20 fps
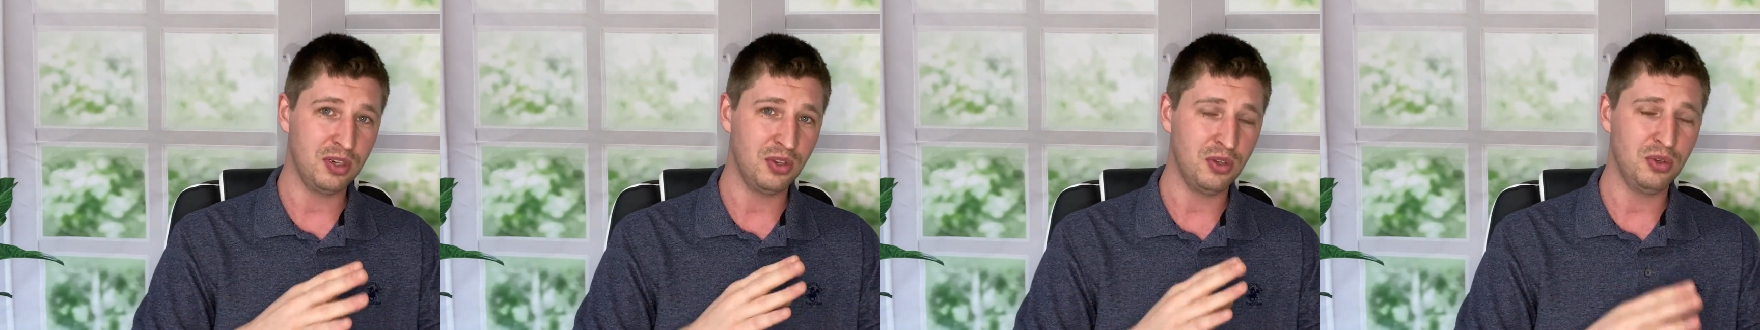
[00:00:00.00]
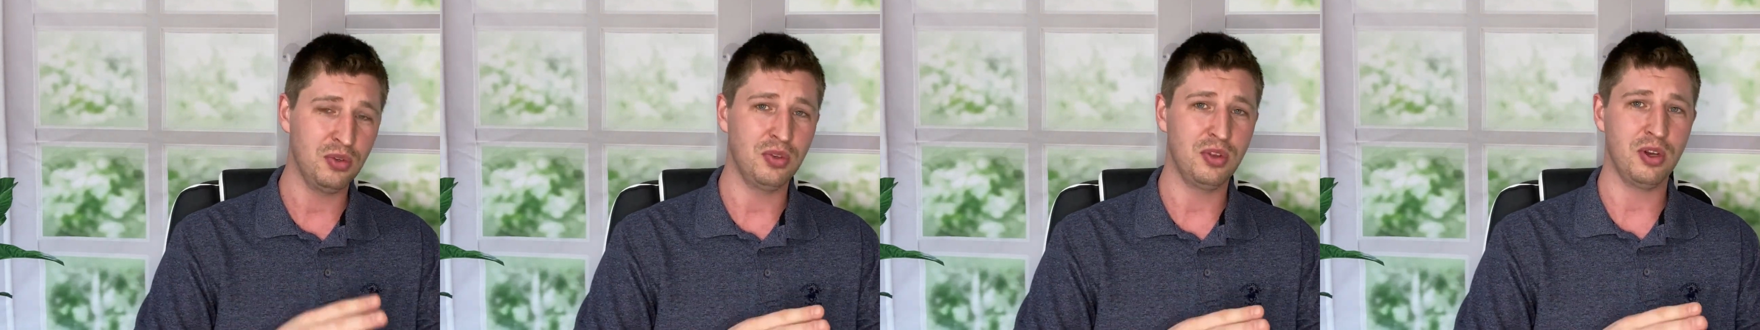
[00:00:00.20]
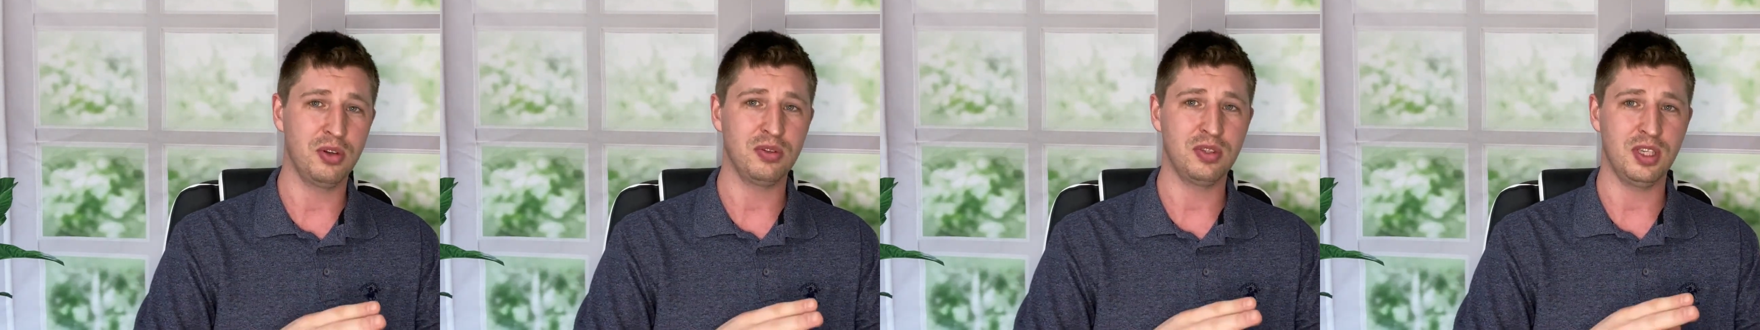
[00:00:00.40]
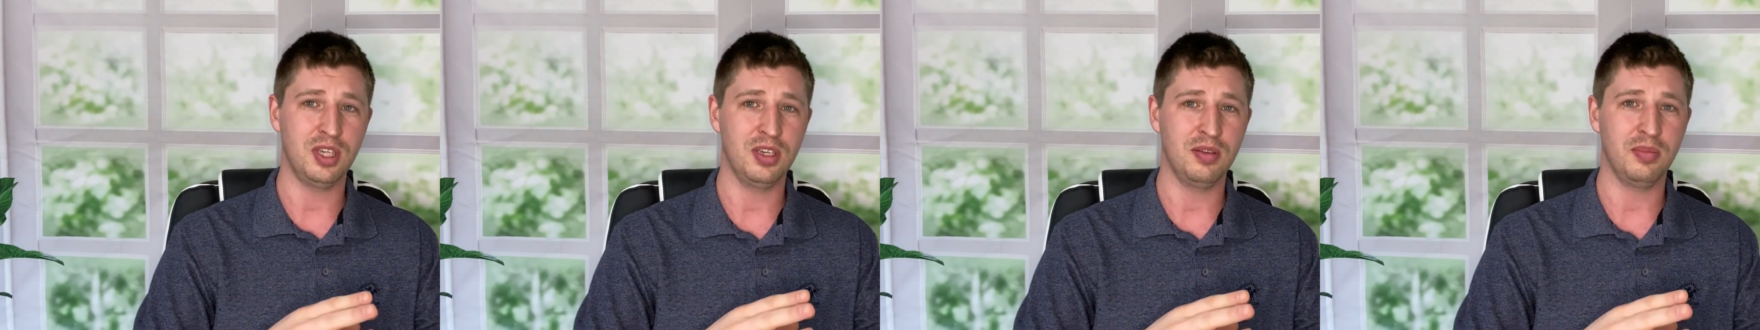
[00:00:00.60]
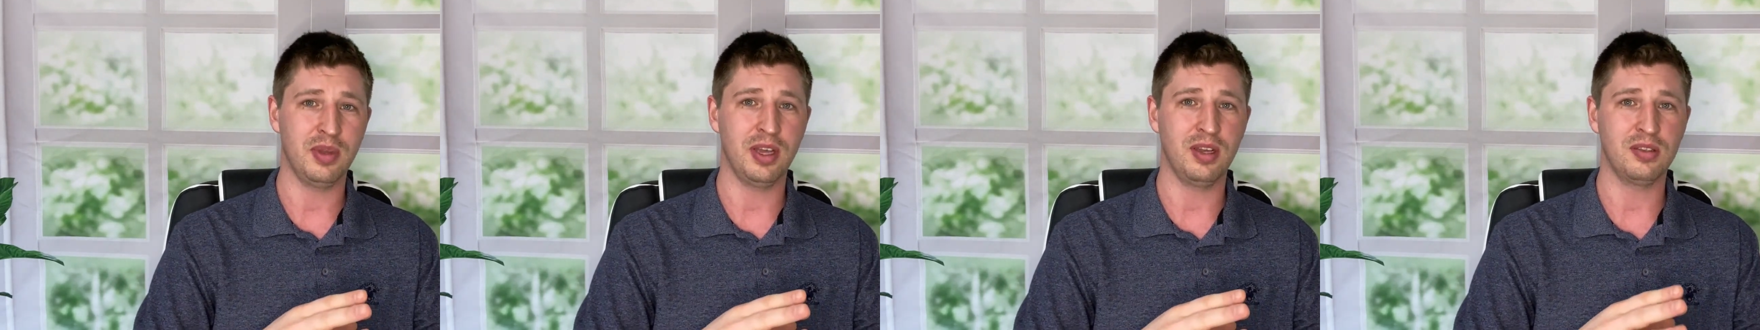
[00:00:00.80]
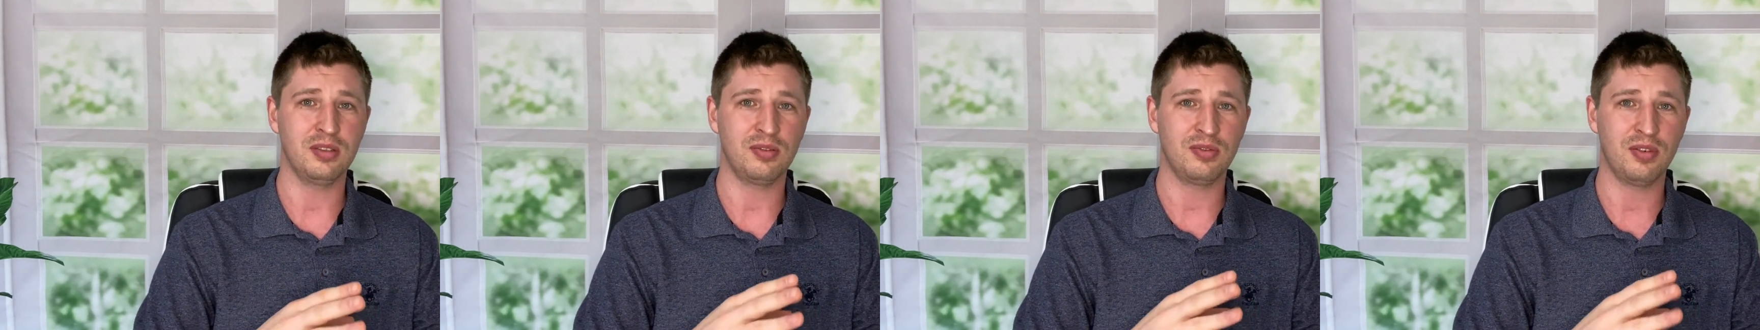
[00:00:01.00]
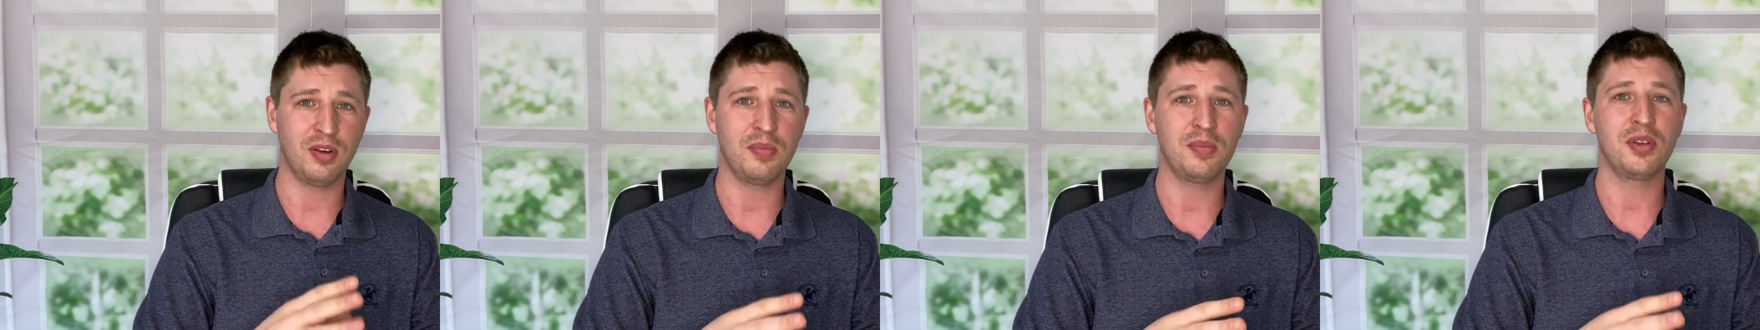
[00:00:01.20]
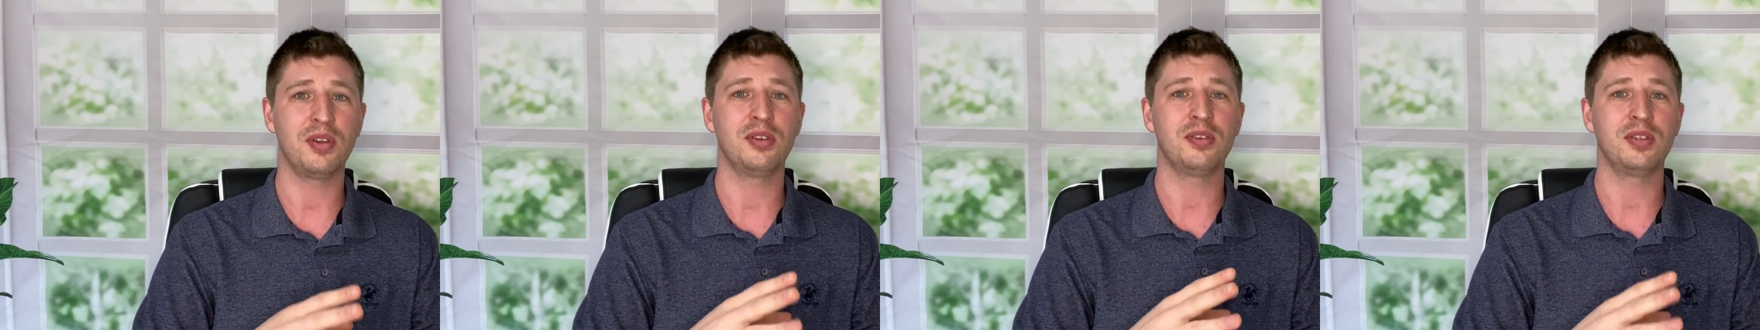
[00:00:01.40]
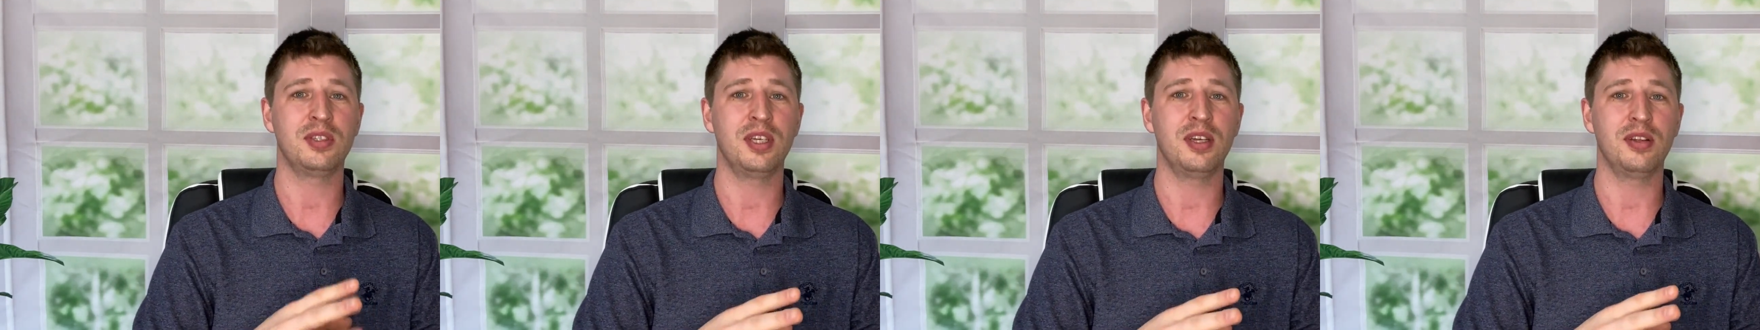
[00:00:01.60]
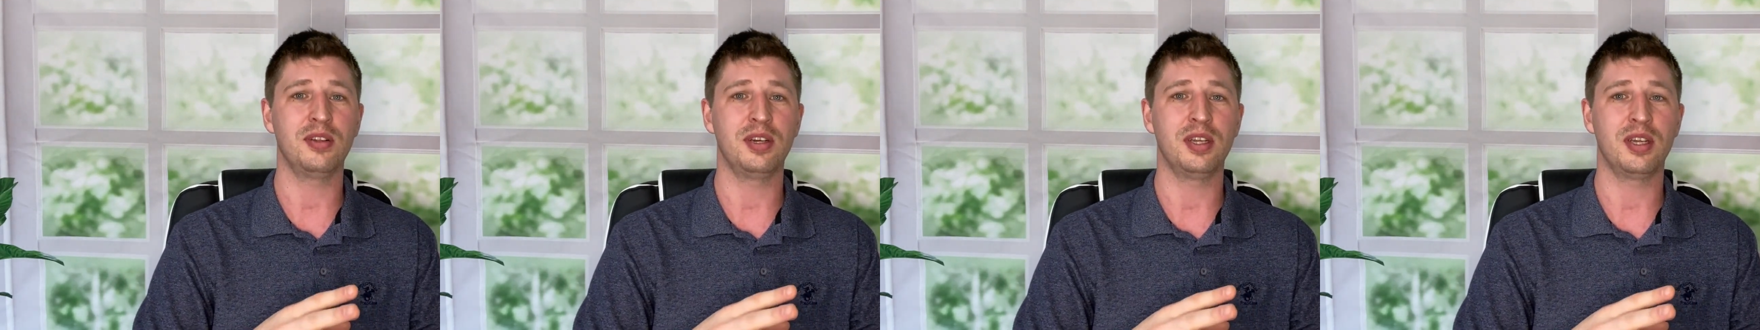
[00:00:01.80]
you those emails from your
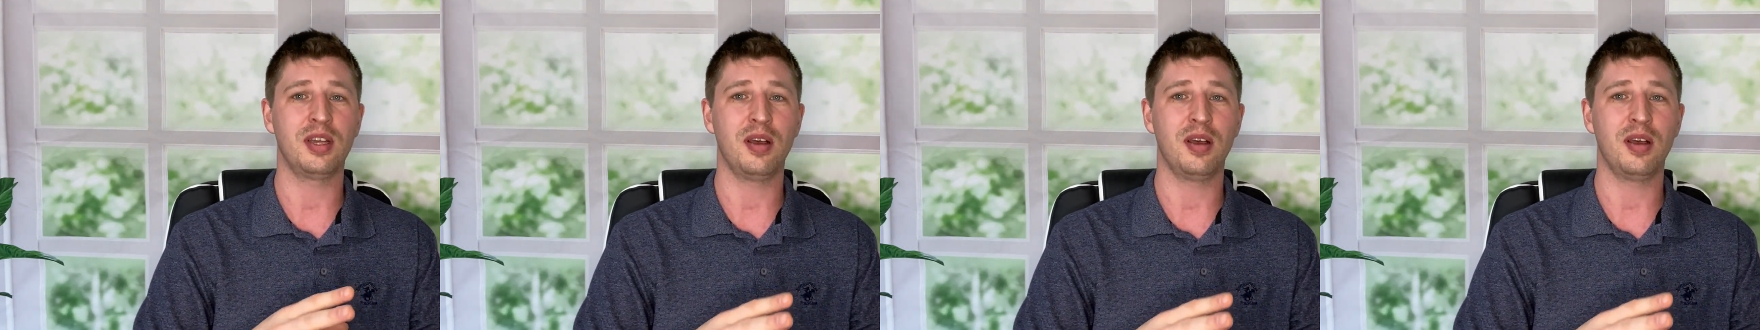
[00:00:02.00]
utility